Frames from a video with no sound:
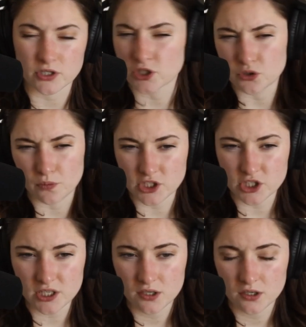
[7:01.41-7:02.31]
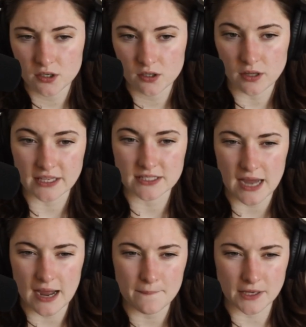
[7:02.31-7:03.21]
Did you reach it? Like, is
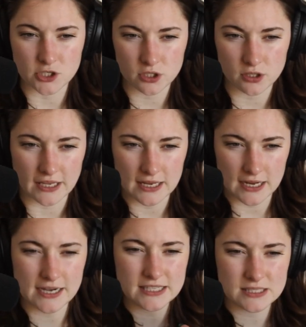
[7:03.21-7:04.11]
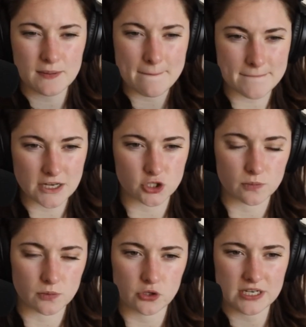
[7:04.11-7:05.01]
that measure? Like it needs to be
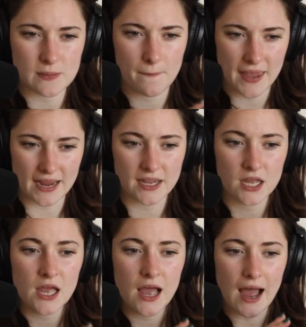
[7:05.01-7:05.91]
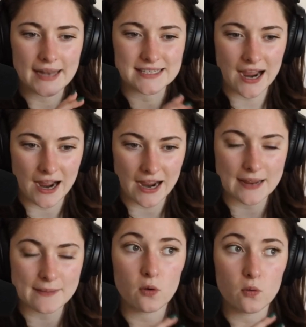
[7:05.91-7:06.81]
measurable. You need to pick a time,
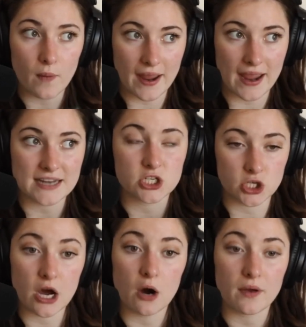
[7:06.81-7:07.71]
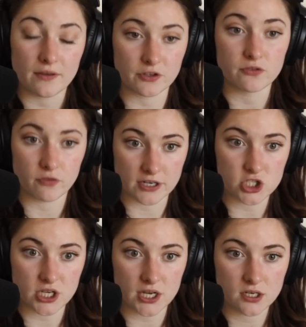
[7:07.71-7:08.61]
a way to know if you've reached it.